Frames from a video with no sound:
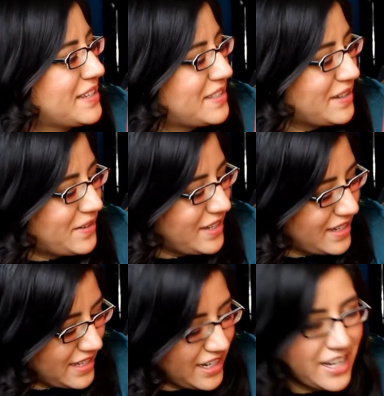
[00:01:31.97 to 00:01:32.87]
so
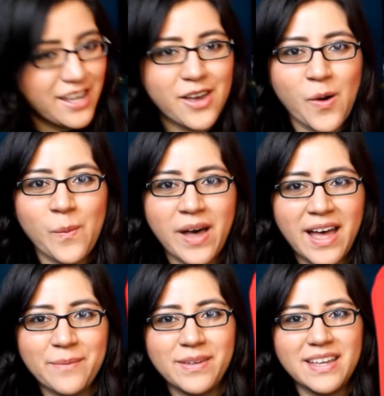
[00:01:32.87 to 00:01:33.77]
here you go,
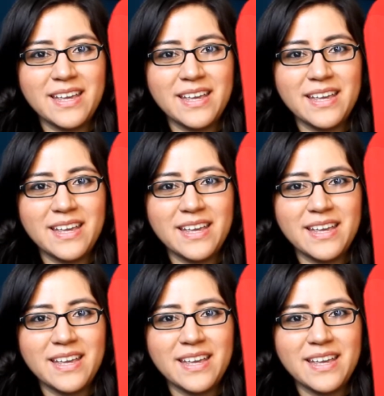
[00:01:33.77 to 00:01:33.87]
Mom.